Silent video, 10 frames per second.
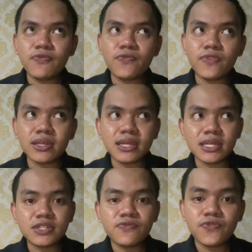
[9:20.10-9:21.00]

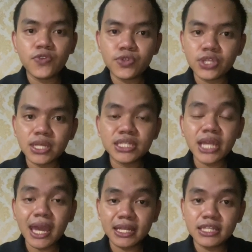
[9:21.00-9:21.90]
his food, a
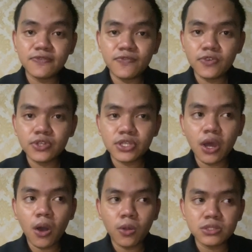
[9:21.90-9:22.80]
Chinese food
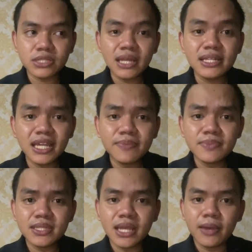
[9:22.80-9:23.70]
called dim
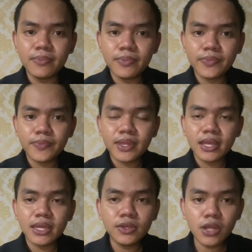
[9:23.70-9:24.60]
sum.
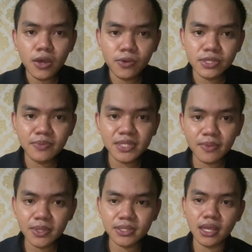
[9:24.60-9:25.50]
You know, dim
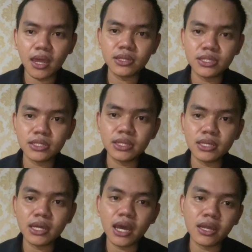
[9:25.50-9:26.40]
sum is actually
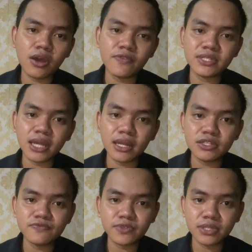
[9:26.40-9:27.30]
kind of
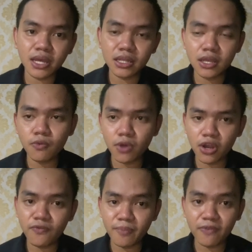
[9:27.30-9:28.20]
Chinese food that one
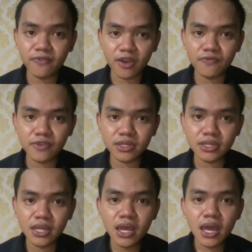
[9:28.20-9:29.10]
of my favorite,
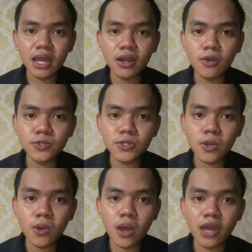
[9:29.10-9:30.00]
and
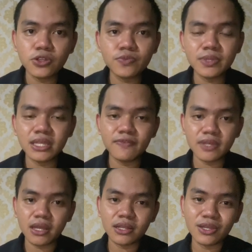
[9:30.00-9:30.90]
also I do believe
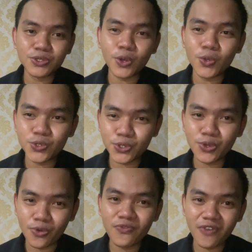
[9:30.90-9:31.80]
that it's also
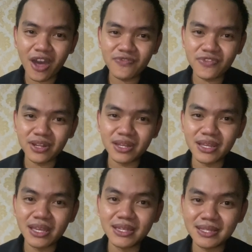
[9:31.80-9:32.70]
your favorite,
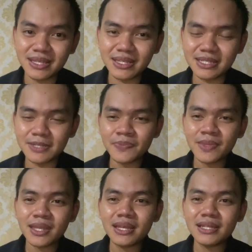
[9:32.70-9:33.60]
isn't it?
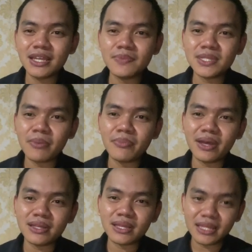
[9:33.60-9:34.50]
Dim sum.
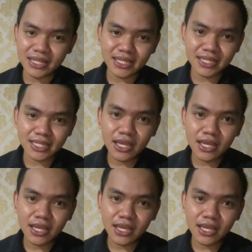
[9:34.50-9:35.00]
But in this